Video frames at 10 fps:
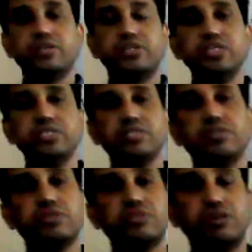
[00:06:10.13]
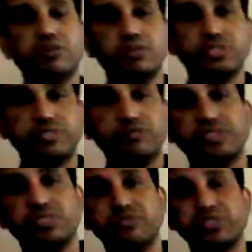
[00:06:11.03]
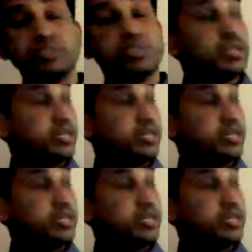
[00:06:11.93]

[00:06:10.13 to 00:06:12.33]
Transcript: That is constant phase difference.